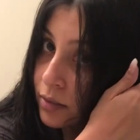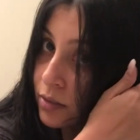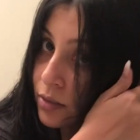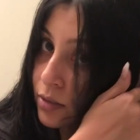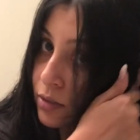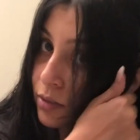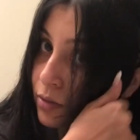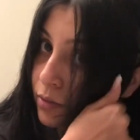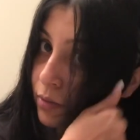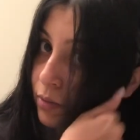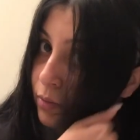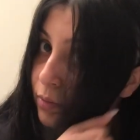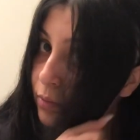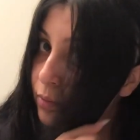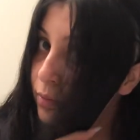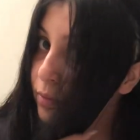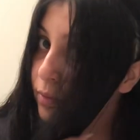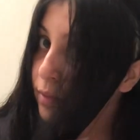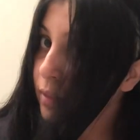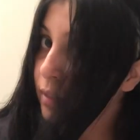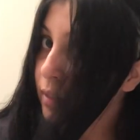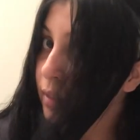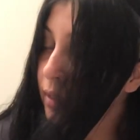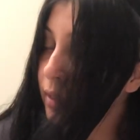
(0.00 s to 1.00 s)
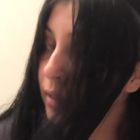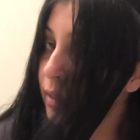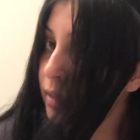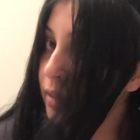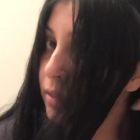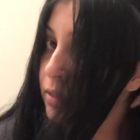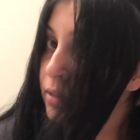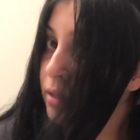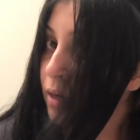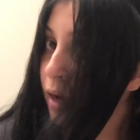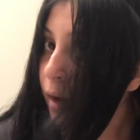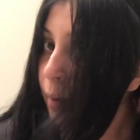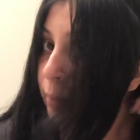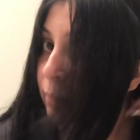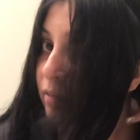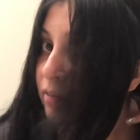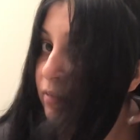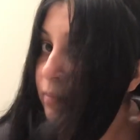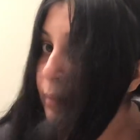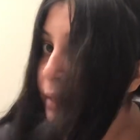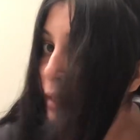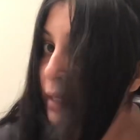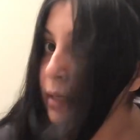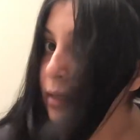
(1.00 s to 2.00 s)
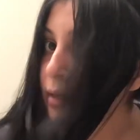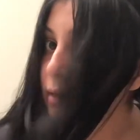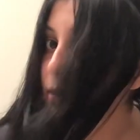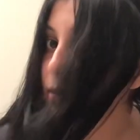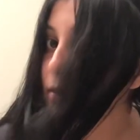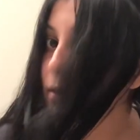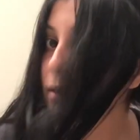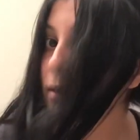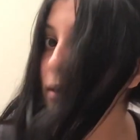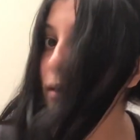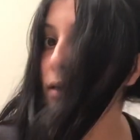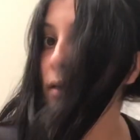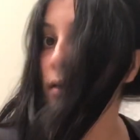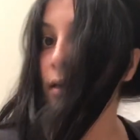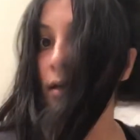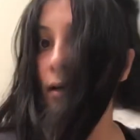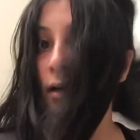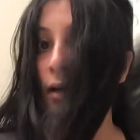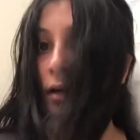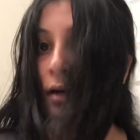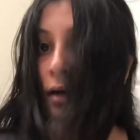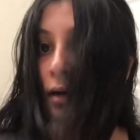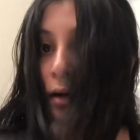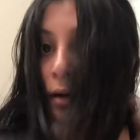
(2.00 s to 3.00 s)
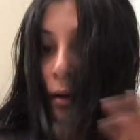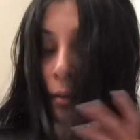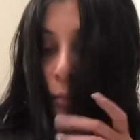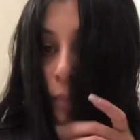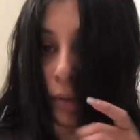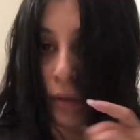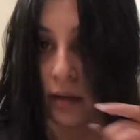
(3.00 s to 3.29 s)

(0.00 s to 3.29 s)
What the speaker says: to the top of my ear. Put